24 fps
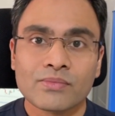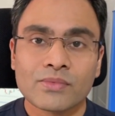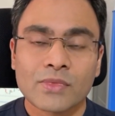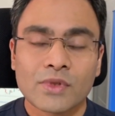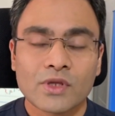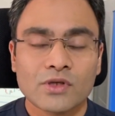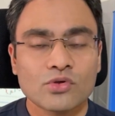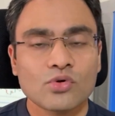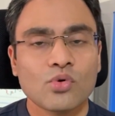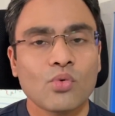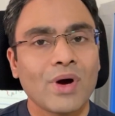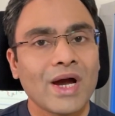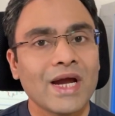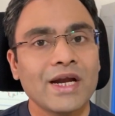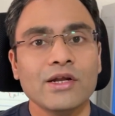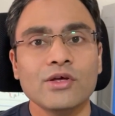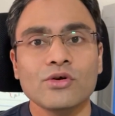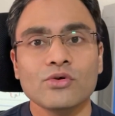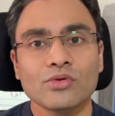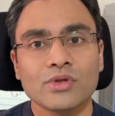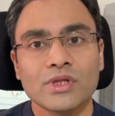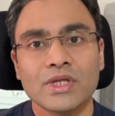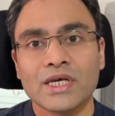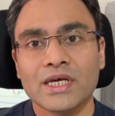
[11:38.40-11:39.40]
So why do
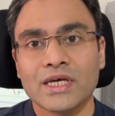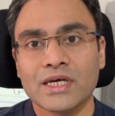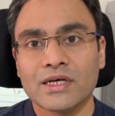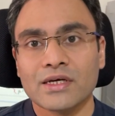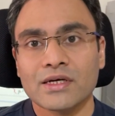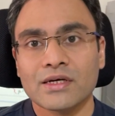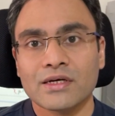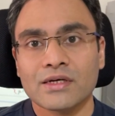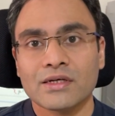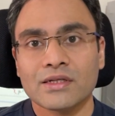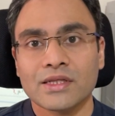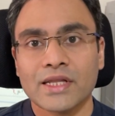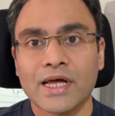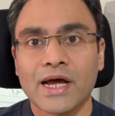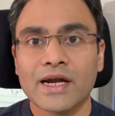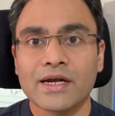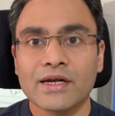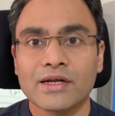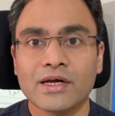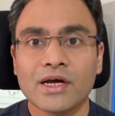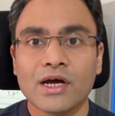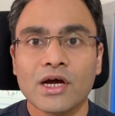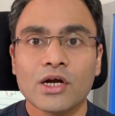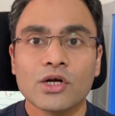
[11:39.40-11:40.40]
you think
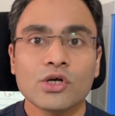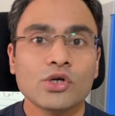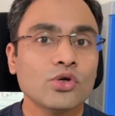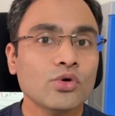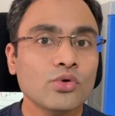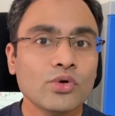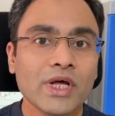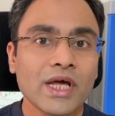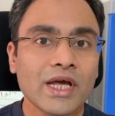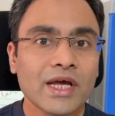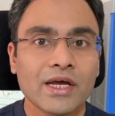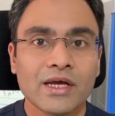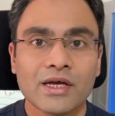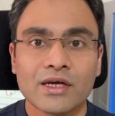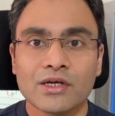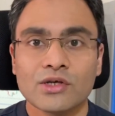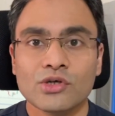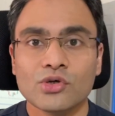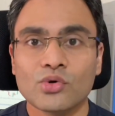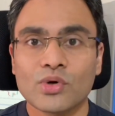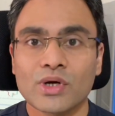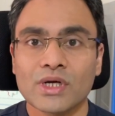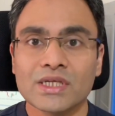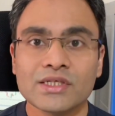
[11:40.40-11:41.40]
that today
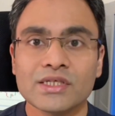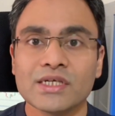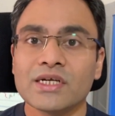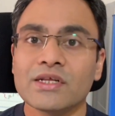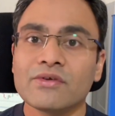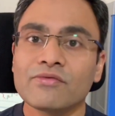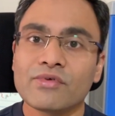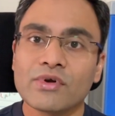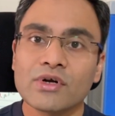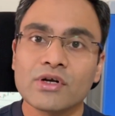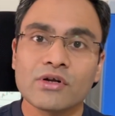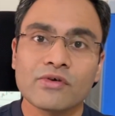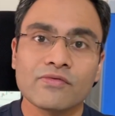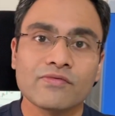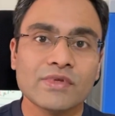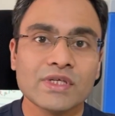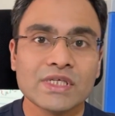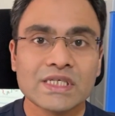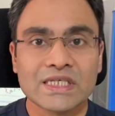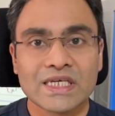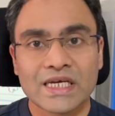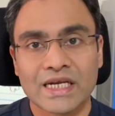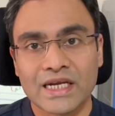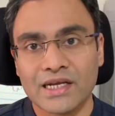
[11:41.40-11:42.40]
you can sit in front of the
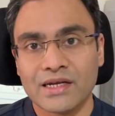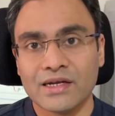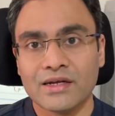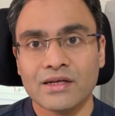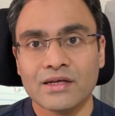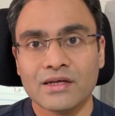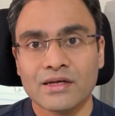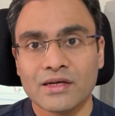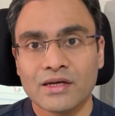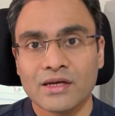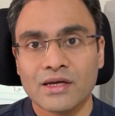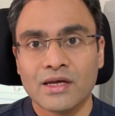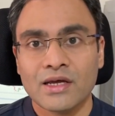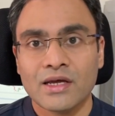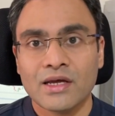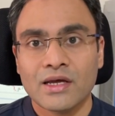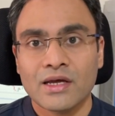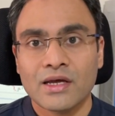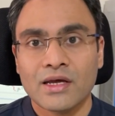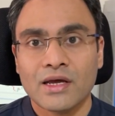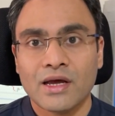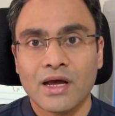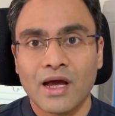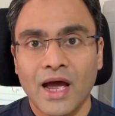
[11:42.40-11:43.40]
screen
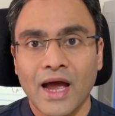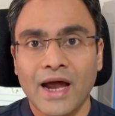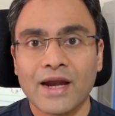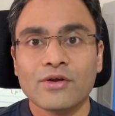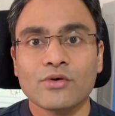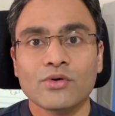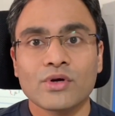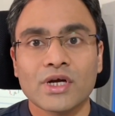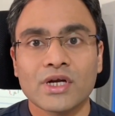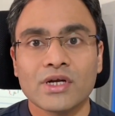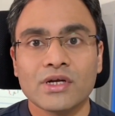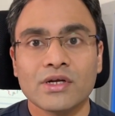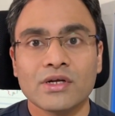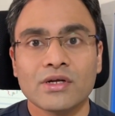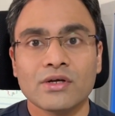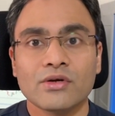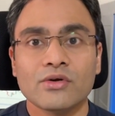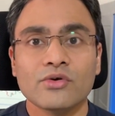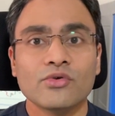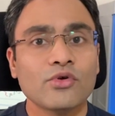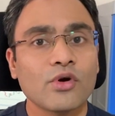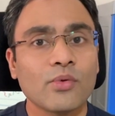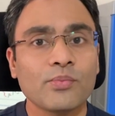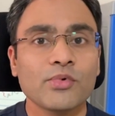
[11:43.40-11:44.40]
and you can
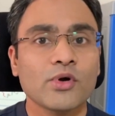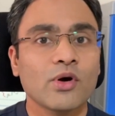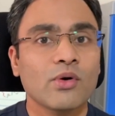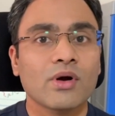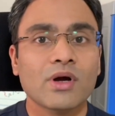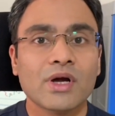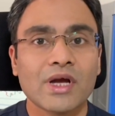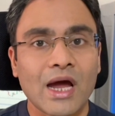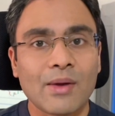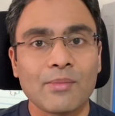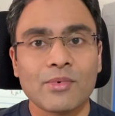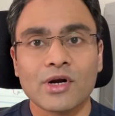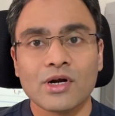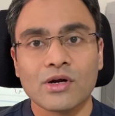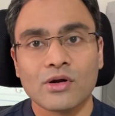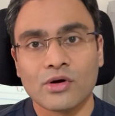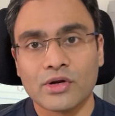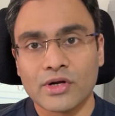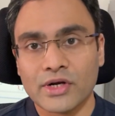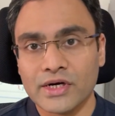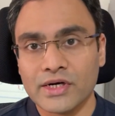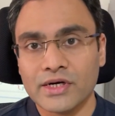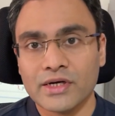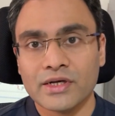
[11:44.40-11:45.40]
drop your capital
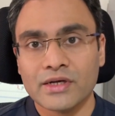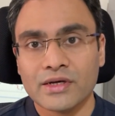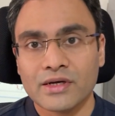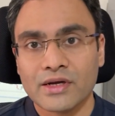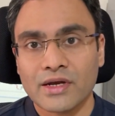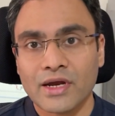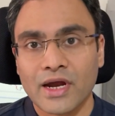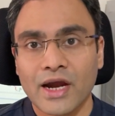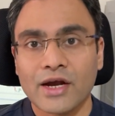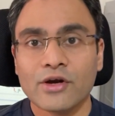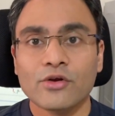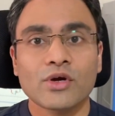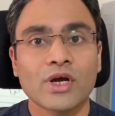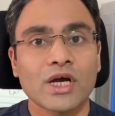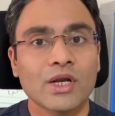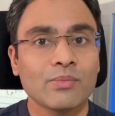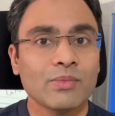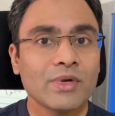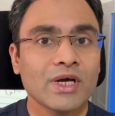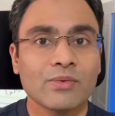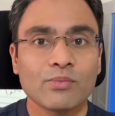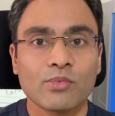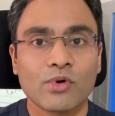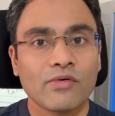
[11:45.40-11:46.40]
on it and you can
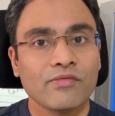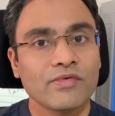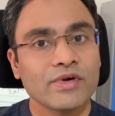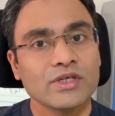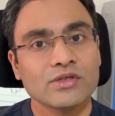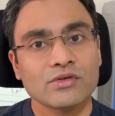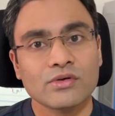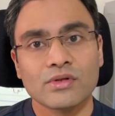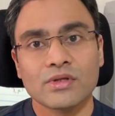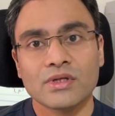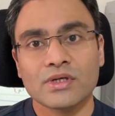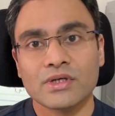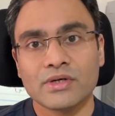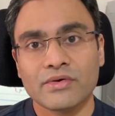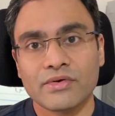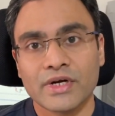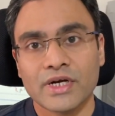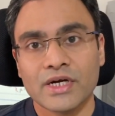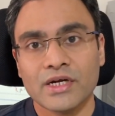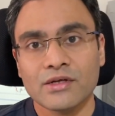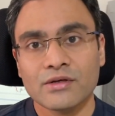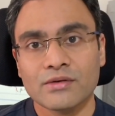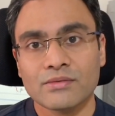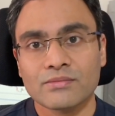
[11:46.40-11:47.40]
make profits on the
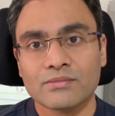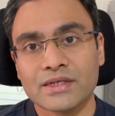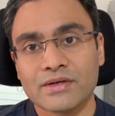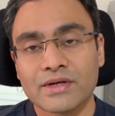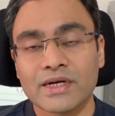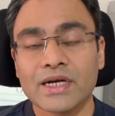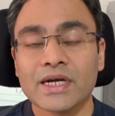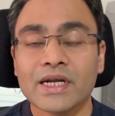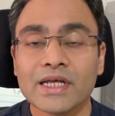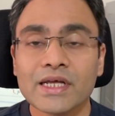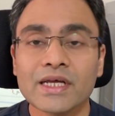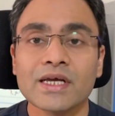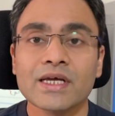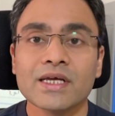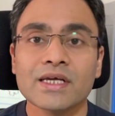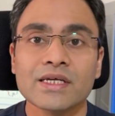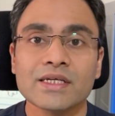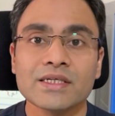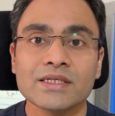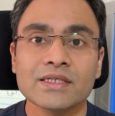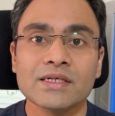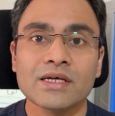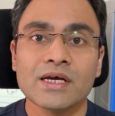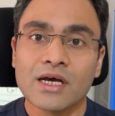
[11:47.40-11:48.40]
trade? Trading
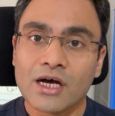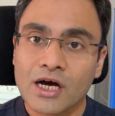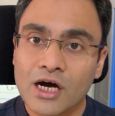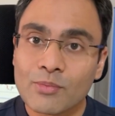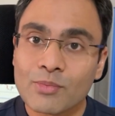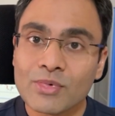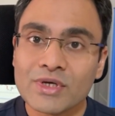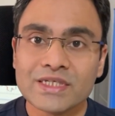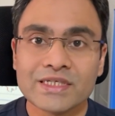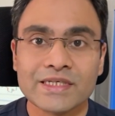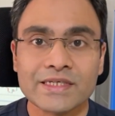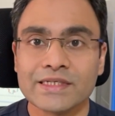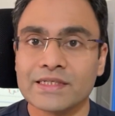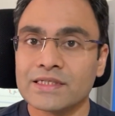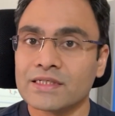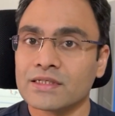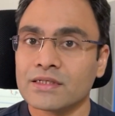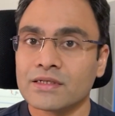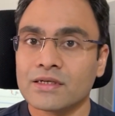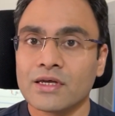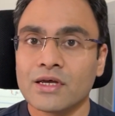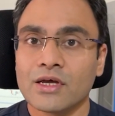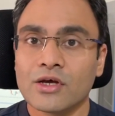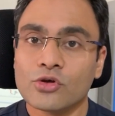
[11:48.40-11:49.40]
is a
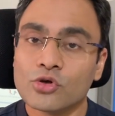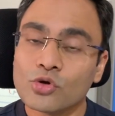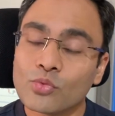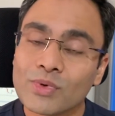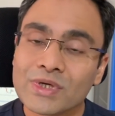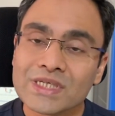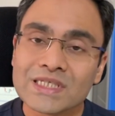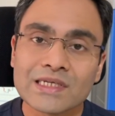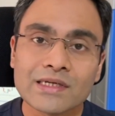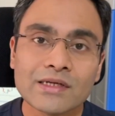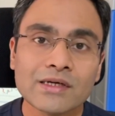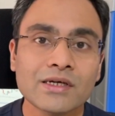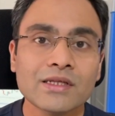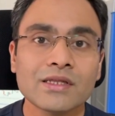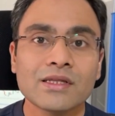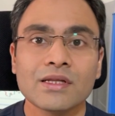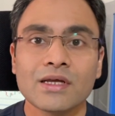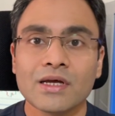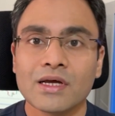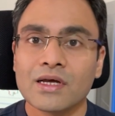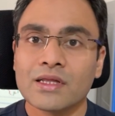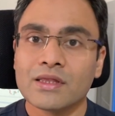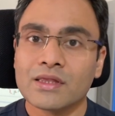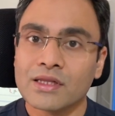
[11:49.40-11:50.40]
business. You must learn
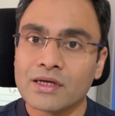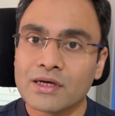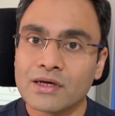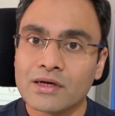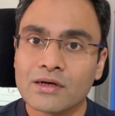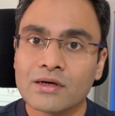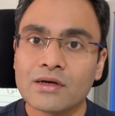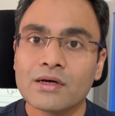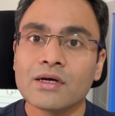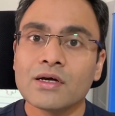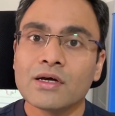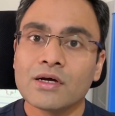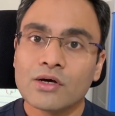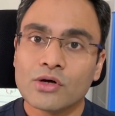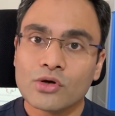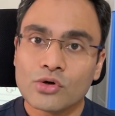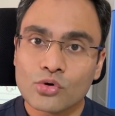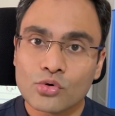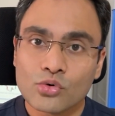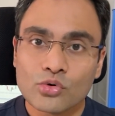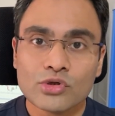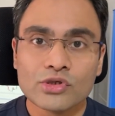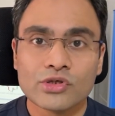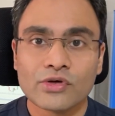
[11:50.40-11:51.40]
the
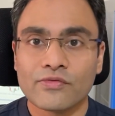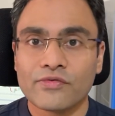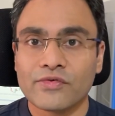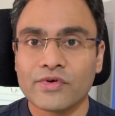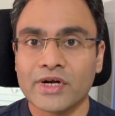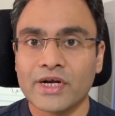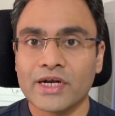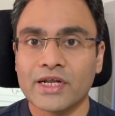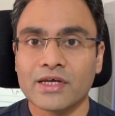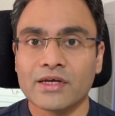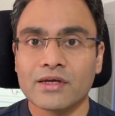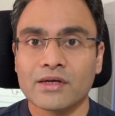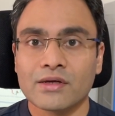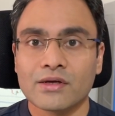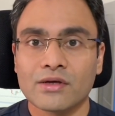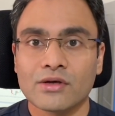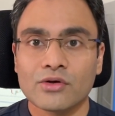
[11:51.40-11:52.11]
rules of trading.